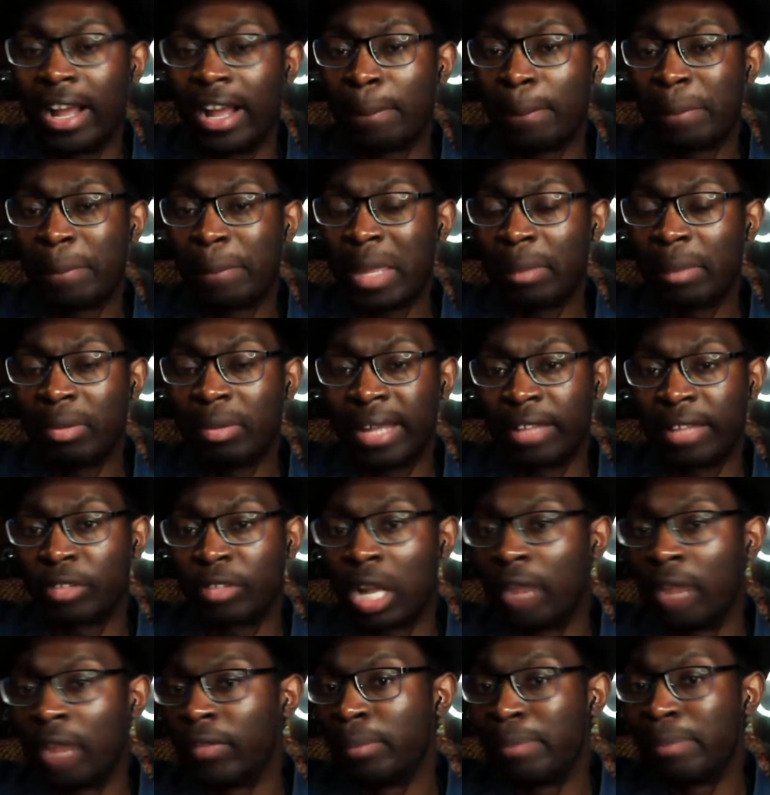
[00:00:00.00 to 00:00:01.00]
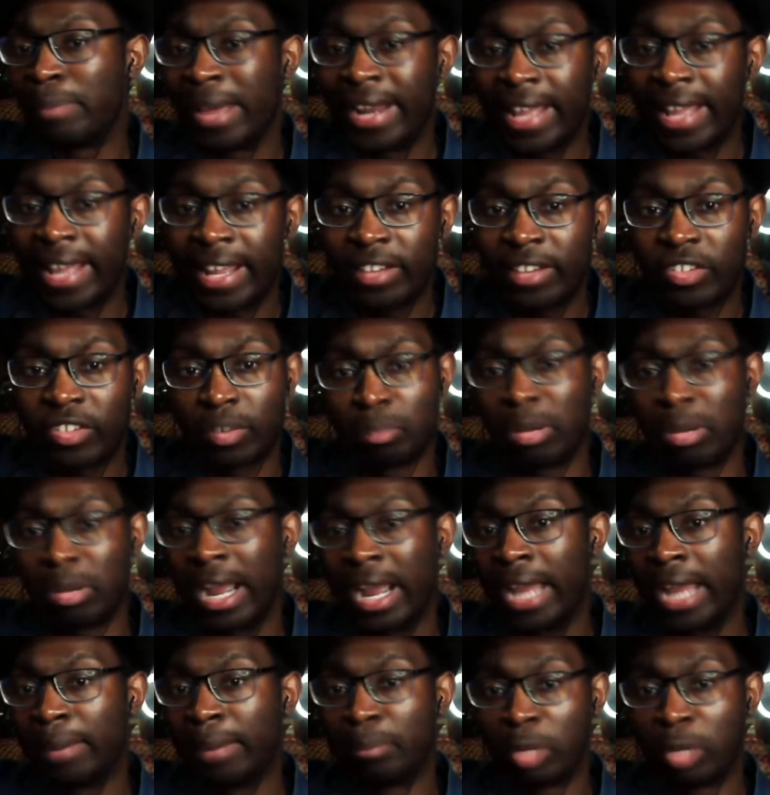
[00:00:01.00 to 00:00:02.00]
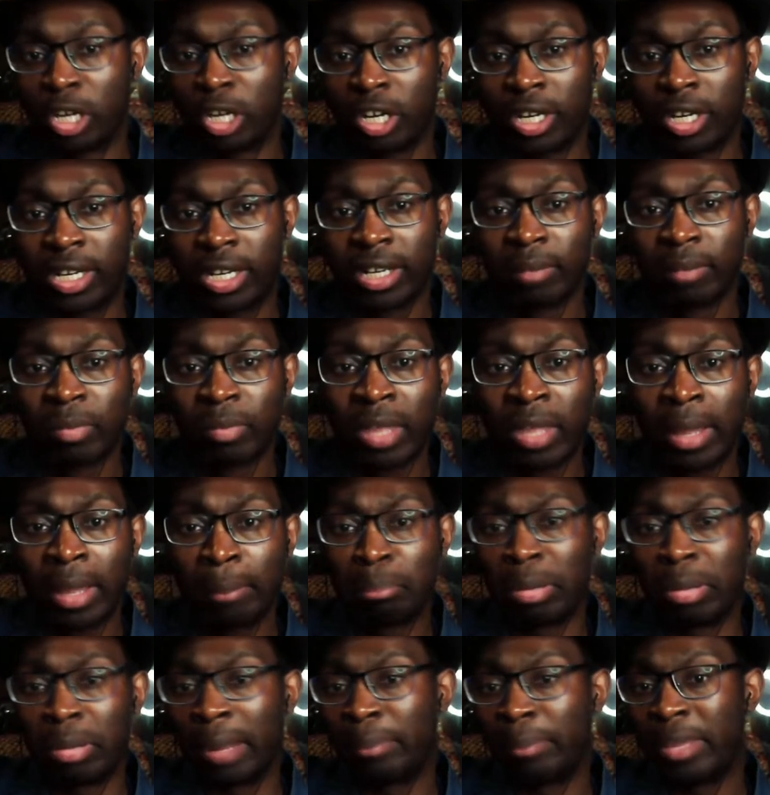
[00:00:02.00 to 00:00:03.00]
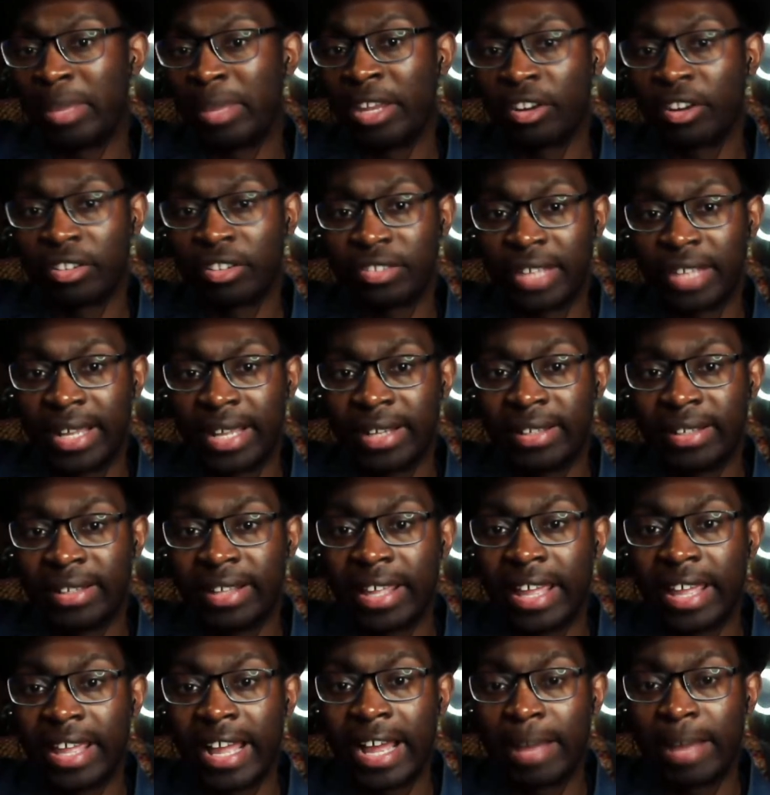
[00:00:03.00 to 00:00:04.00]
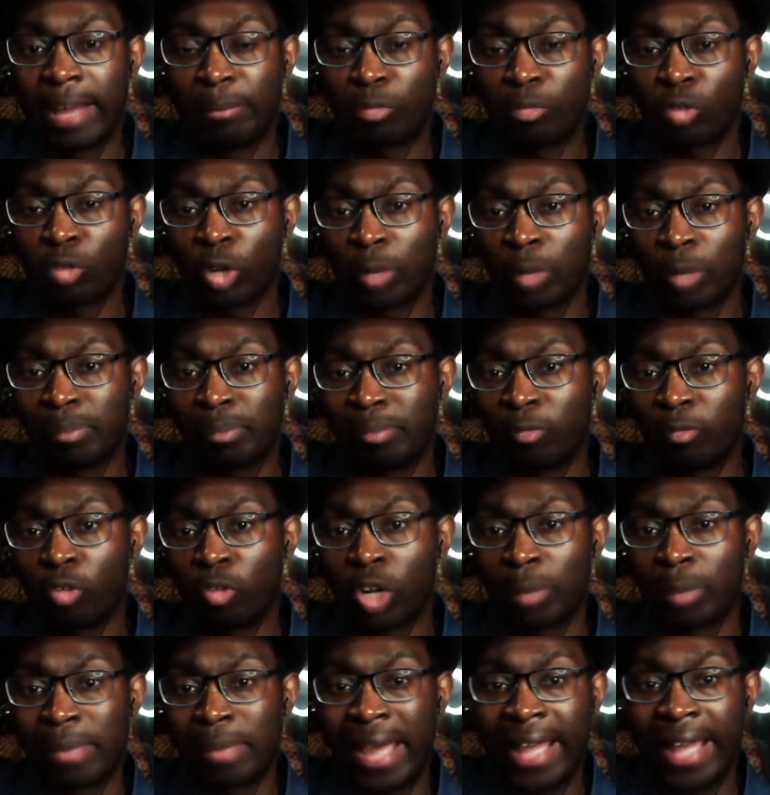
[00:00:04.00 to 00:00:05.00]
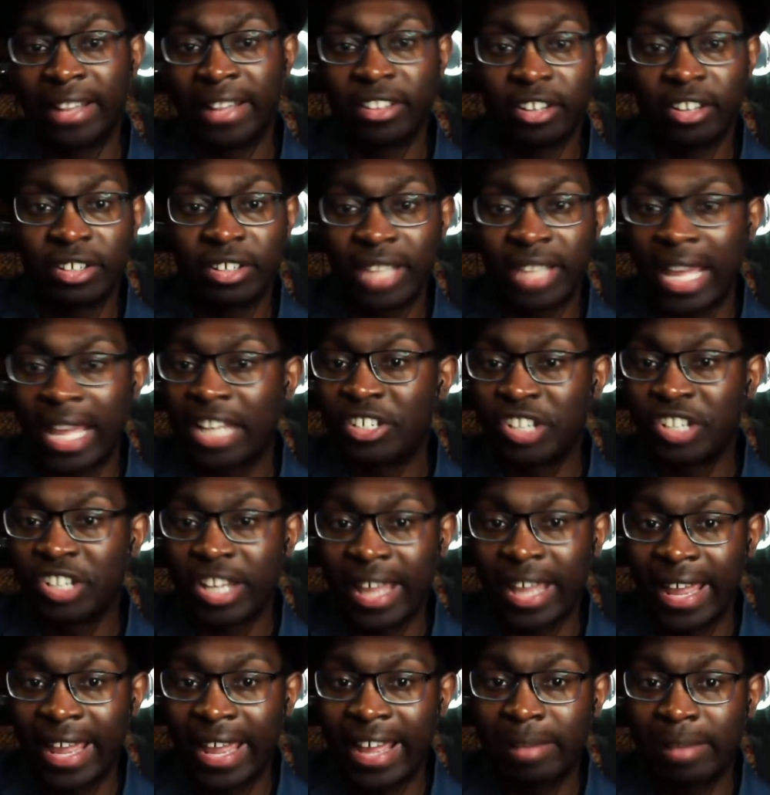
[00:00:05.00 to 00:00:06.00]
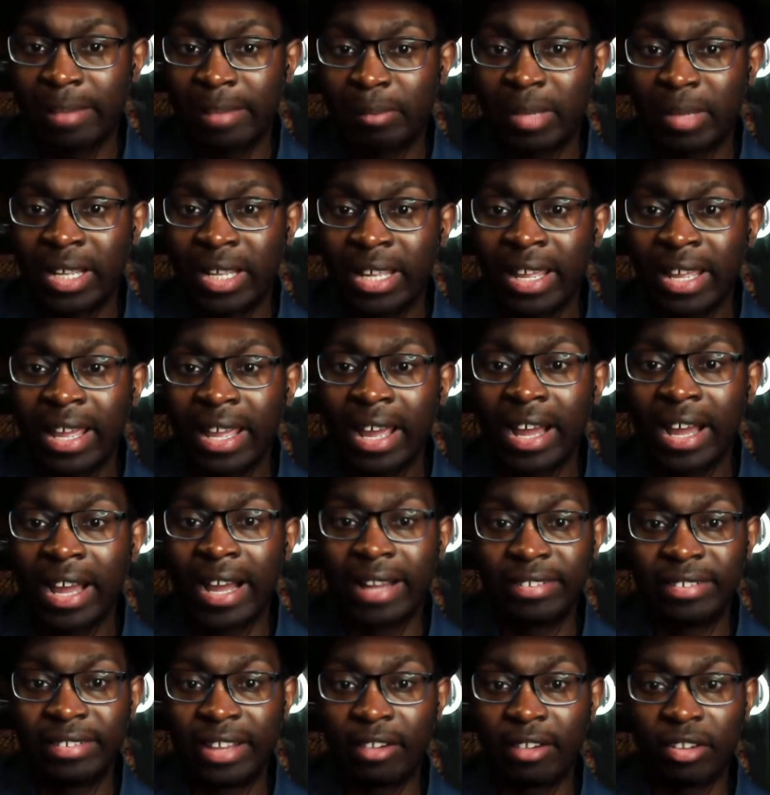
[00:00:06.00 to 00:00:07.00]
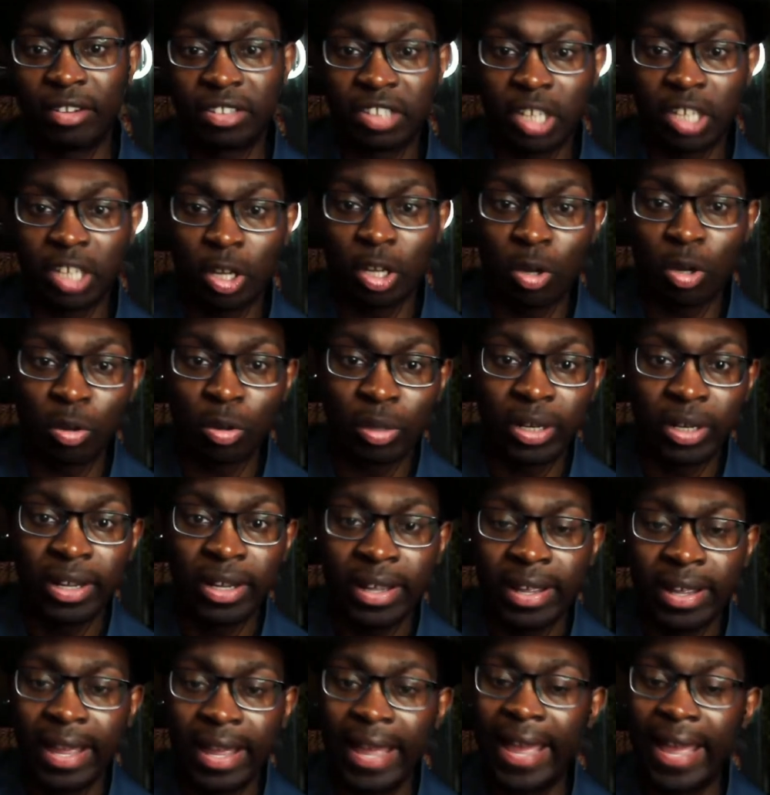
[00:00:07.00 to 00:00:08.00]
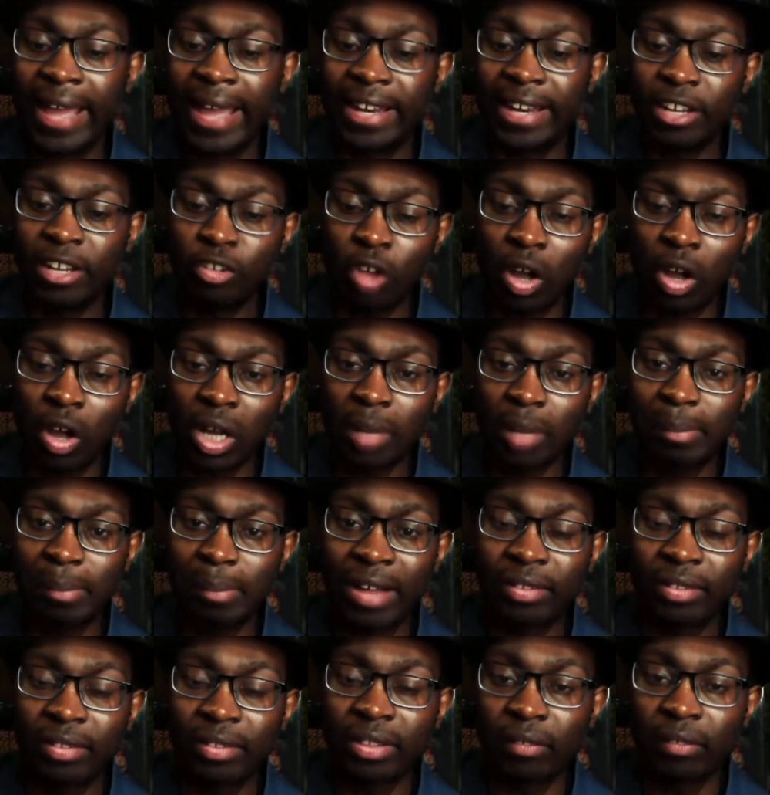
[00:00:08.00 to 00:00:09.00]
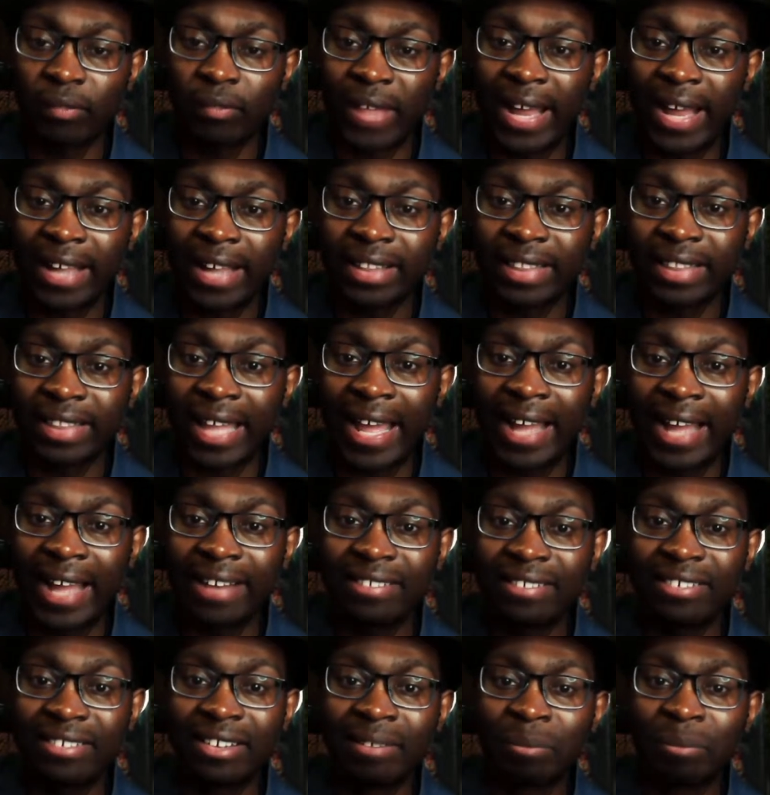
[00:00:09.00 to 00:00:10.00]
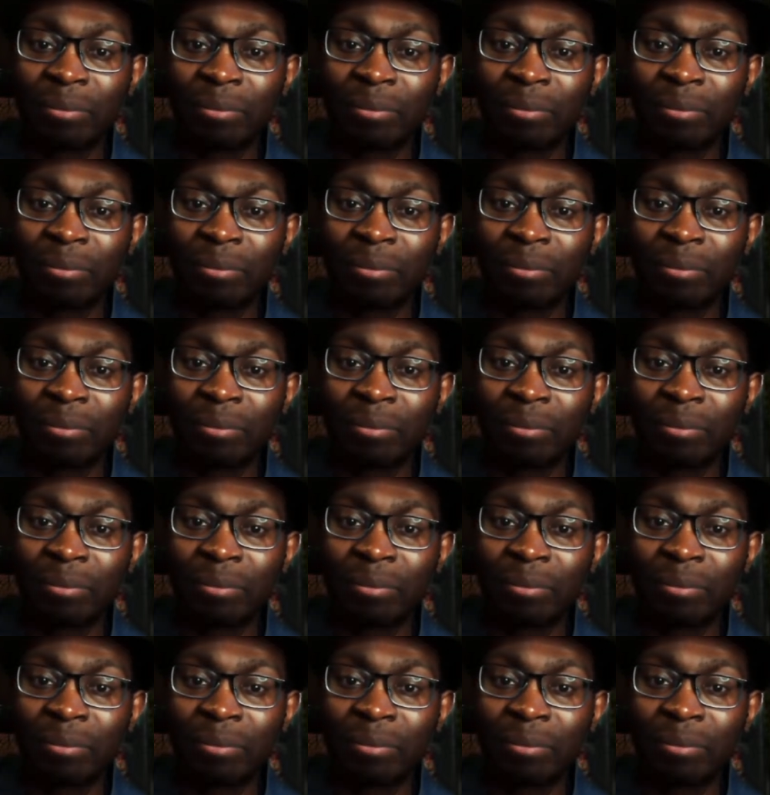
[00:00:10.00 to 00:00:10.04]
People like Donovan Bennett, Brian Burke, Brett Peterson, the for the Panthers AGM, Tara Sloan, and you talk about the fact that